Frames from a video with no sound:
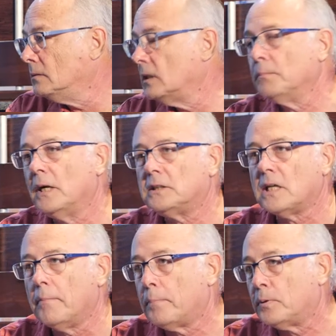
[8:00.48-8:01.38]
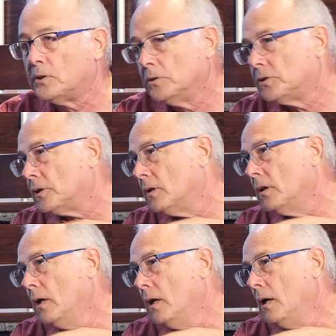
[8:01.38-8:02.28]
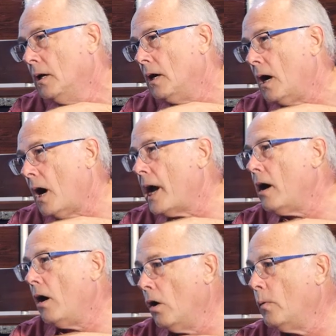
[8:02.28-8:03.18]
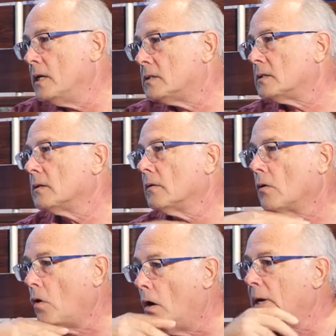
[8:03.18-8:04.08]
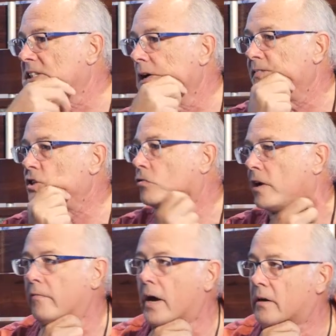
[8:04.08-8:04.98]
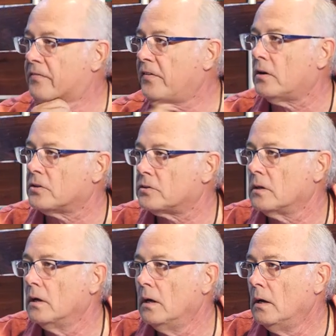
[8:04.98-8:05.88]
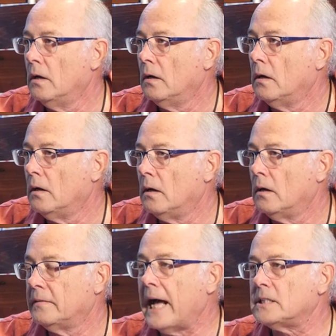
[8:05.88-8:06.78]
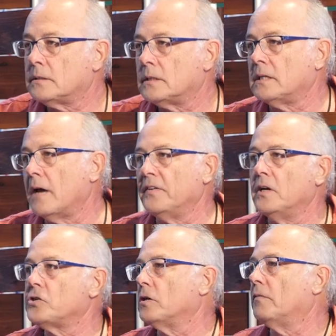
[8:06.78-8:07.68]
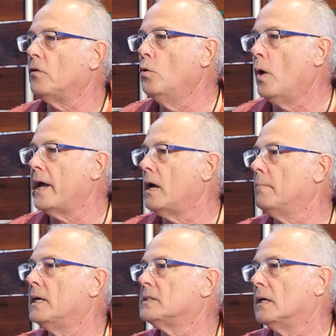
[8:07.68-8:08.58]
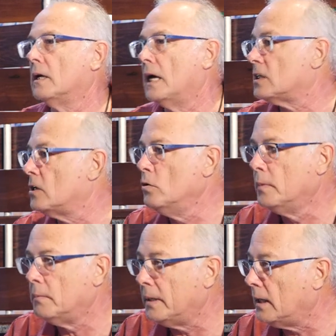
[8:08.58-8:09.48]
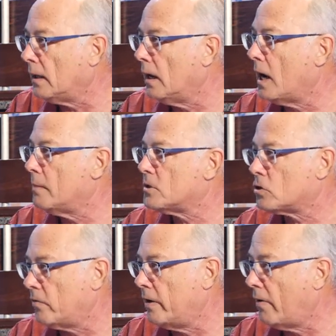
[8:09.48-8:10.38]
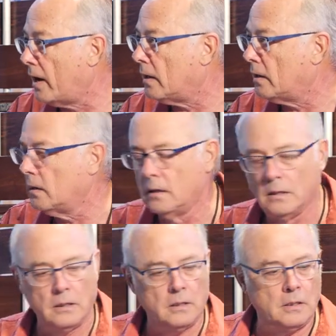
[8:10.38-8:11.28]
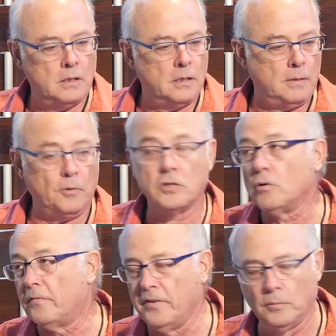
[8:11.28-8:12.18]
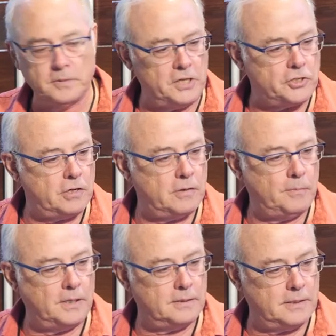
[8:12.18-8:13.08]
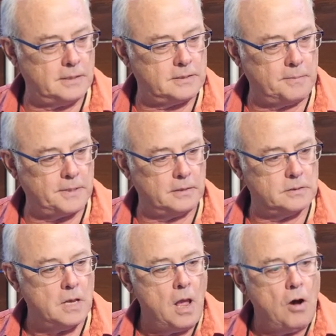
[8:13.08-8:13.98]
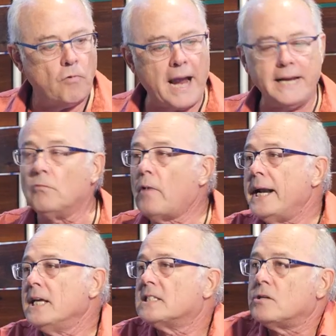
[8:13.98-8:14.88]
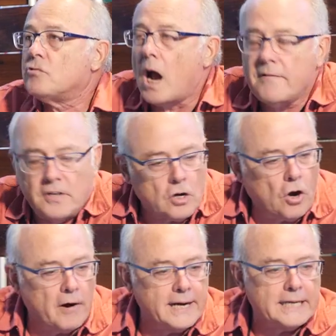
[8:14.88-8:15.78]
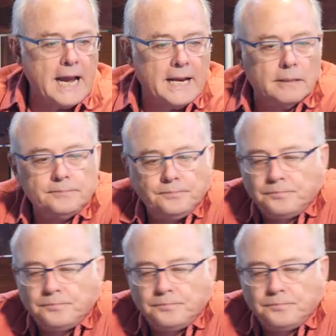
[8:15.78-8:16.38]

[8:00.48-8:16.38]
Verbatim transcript: as much as I'm a producer, I always call myself a screenwriter first. That's the definition of who I am as a, as a human being. I am a screenwriter. I'm also a film teacher, but that's something else. Writing. Writing is like driving a car at night.